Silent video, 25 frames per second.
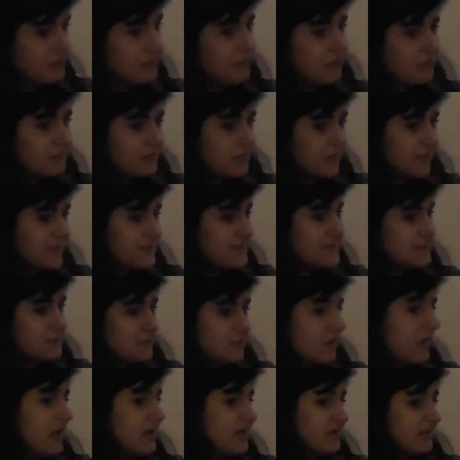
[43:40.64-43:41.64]
comrades who
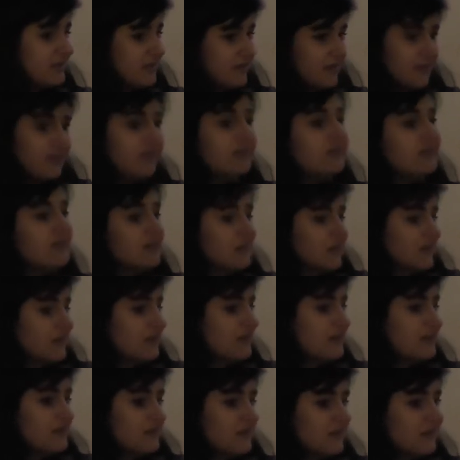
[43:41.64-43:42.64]
write there.
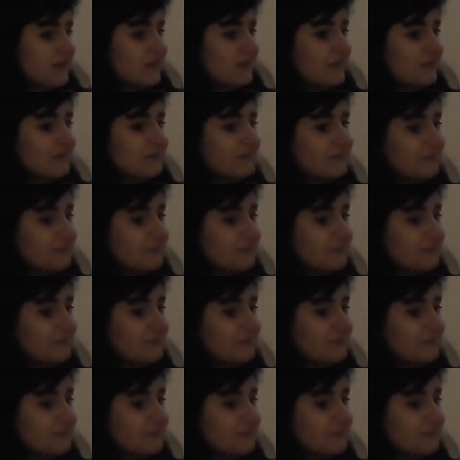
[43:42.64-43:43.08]
So.